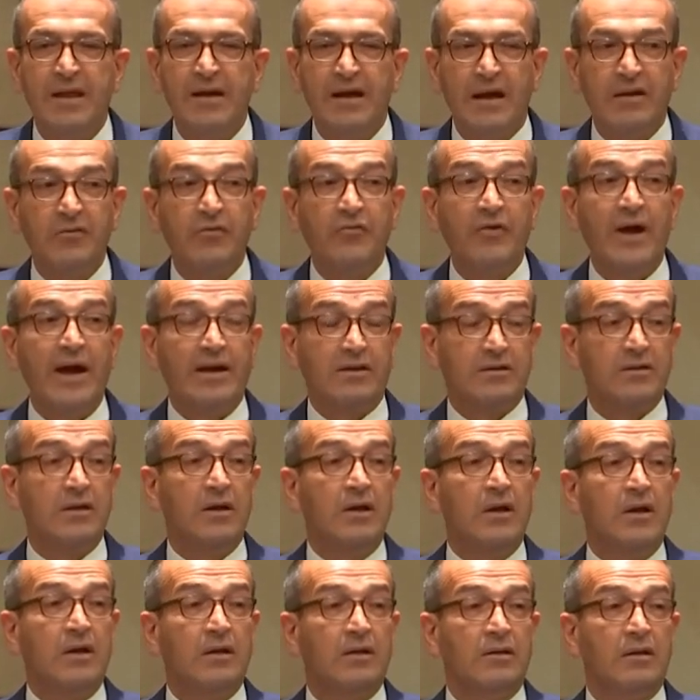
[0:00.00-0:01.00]
And in fact,
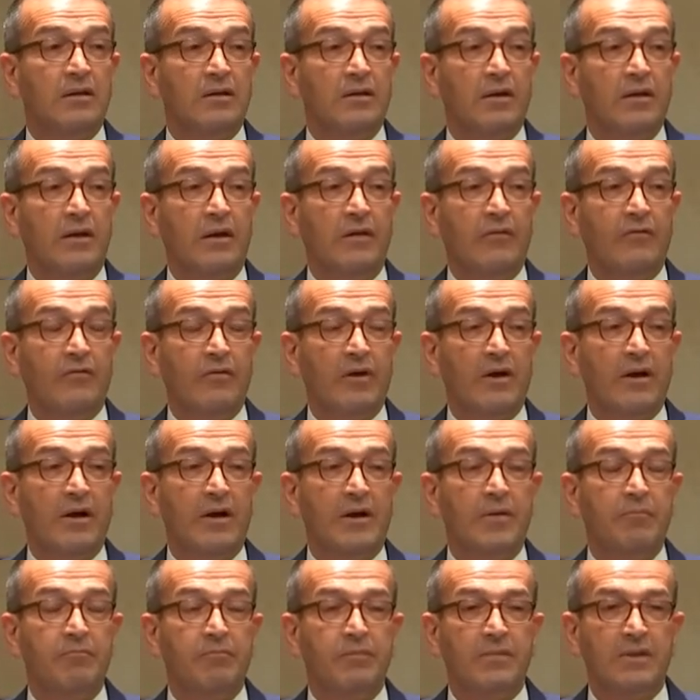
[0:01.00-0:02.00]
if
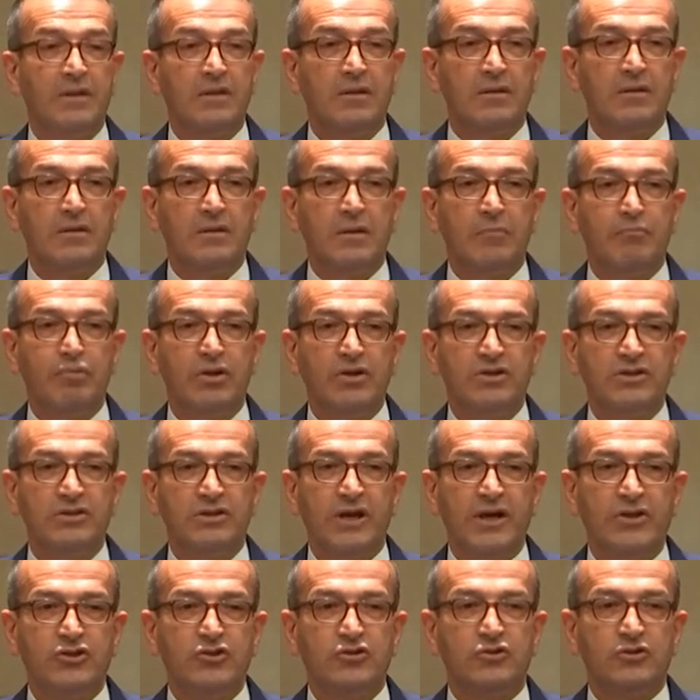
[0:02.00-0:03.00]
the
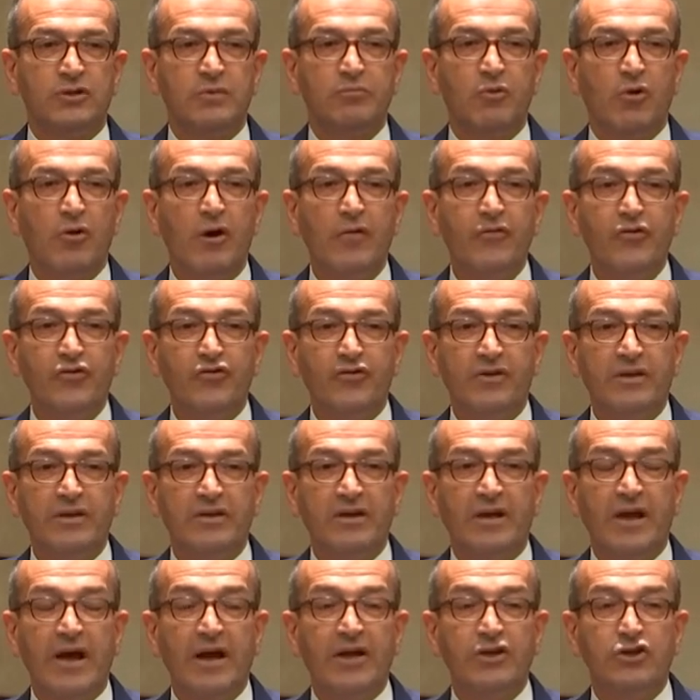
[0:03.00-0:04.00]
presentations to my office an
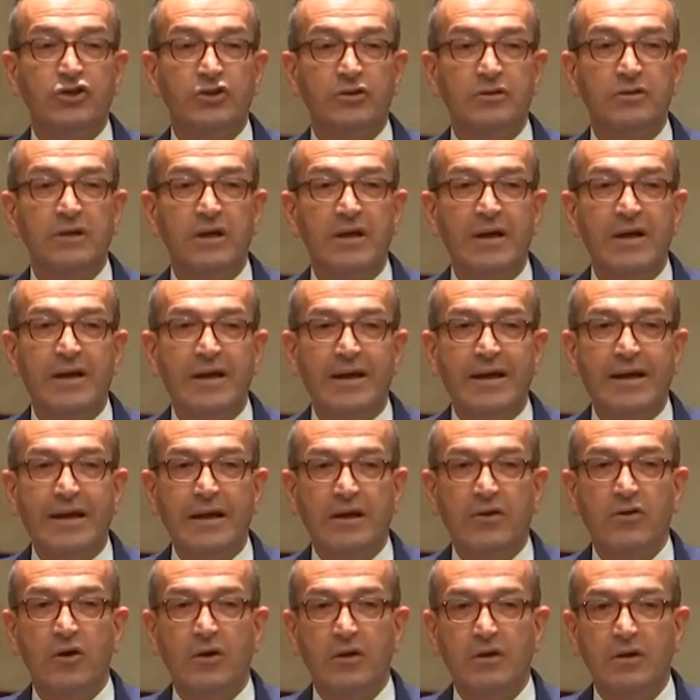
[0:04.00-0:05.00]
indication,
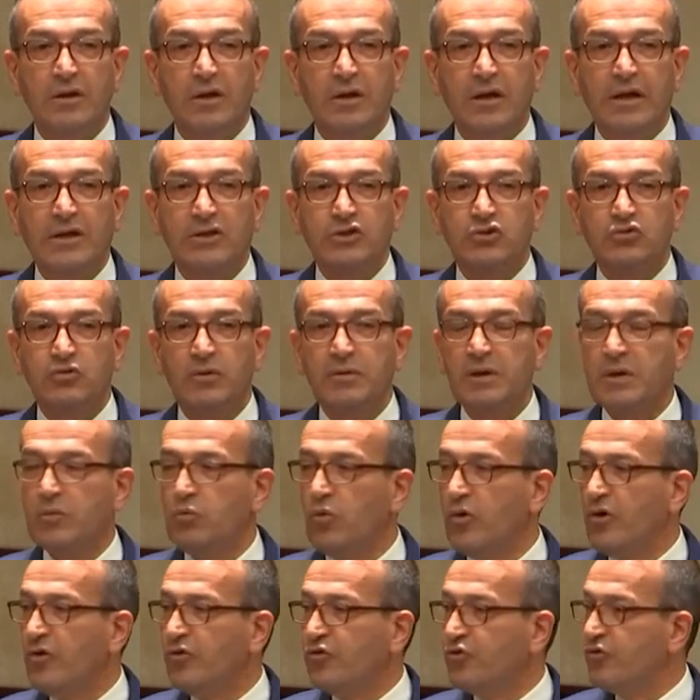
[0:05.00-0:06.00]
it got extremely
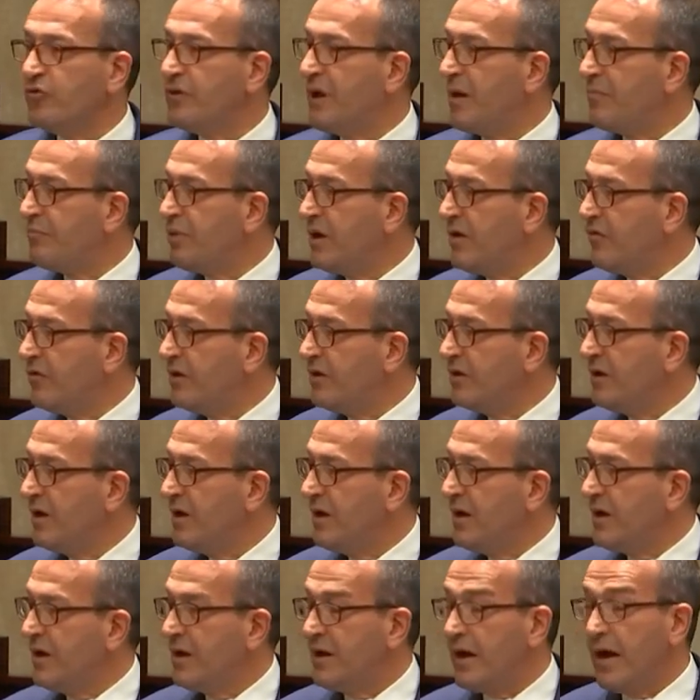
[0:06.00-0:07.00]
worse during that period,
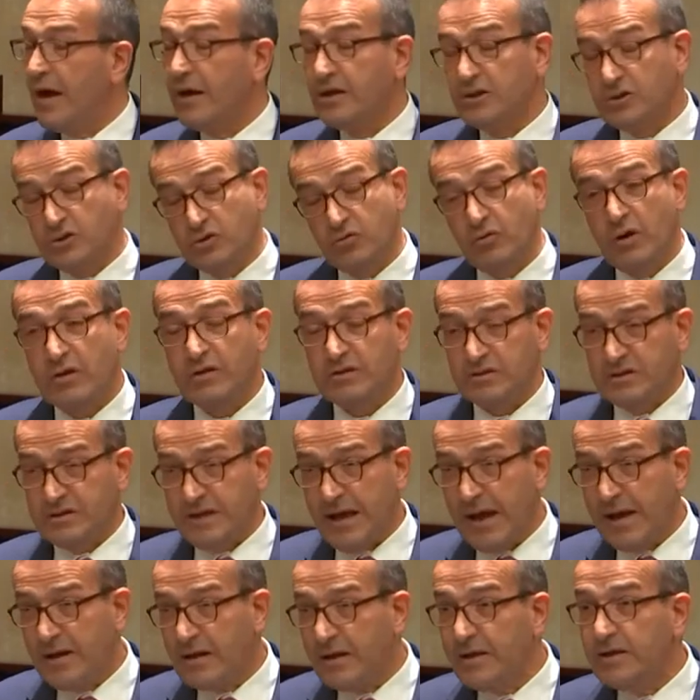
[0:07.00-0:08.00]
and it's
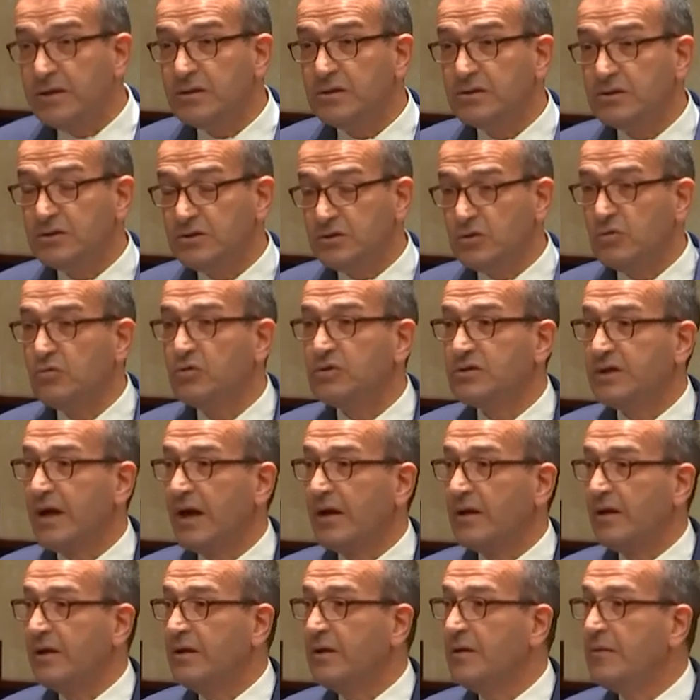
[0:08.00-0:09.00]
still,
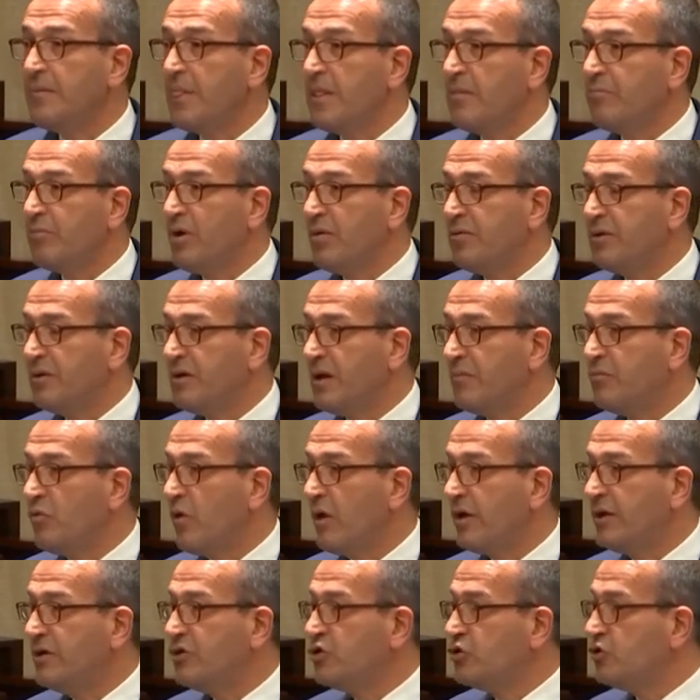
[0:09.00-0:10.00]
sadly, probably the number
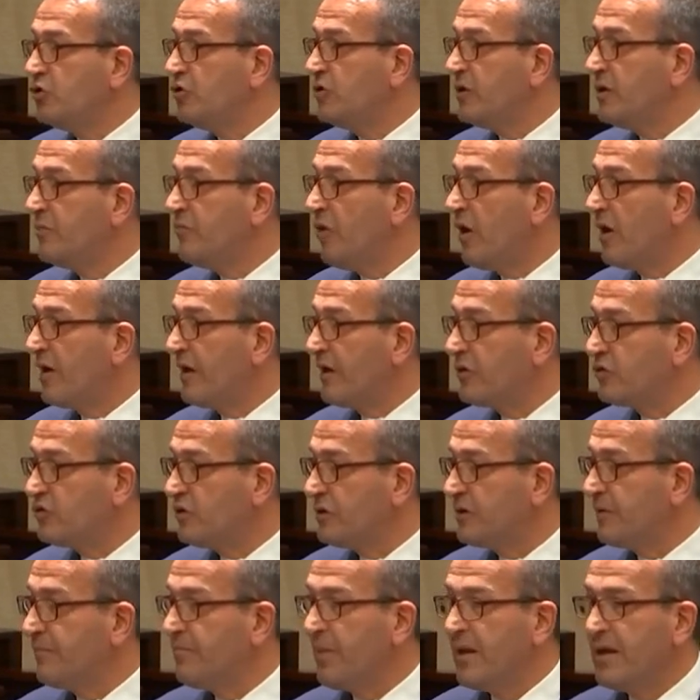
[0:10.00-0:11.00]
one issue in my
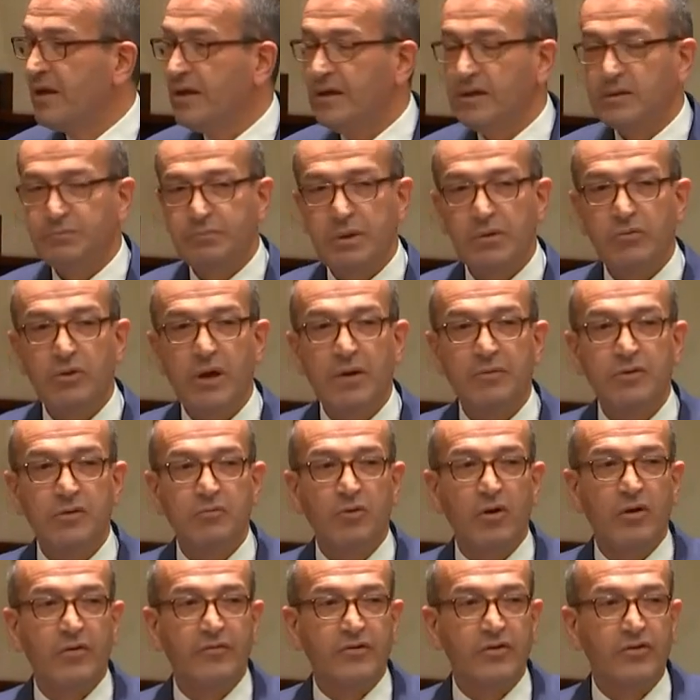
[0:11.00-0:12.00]
electorate is people come to
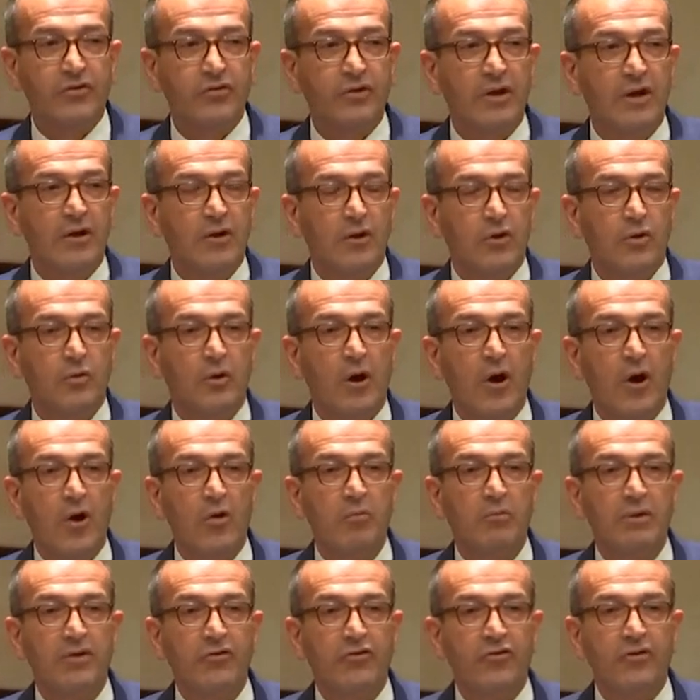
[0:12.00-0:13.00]
my office who are
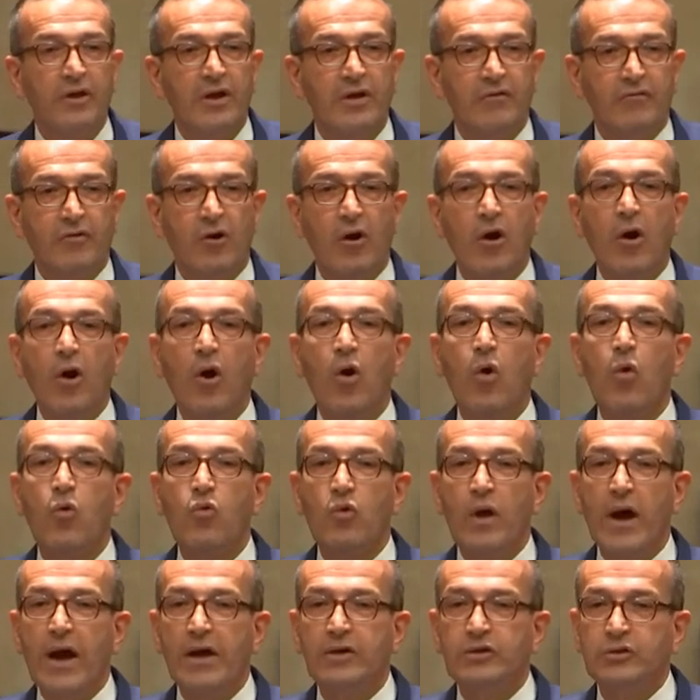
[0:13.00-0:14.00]
homeless for a whole
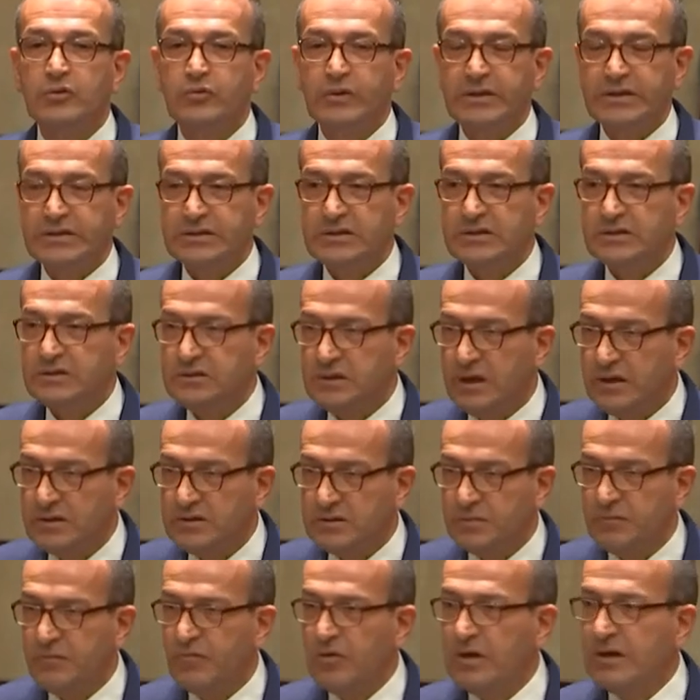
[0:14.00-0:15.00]
range of reasons and
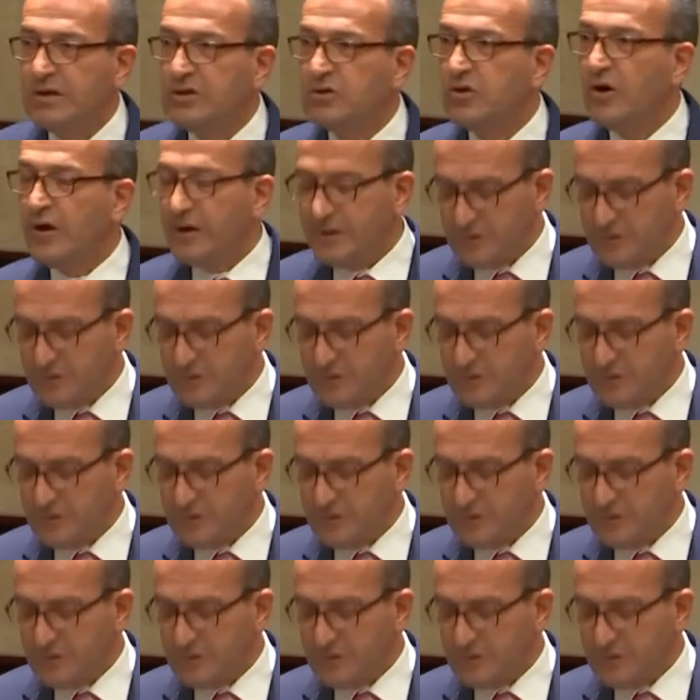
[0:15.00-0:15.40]
some really dire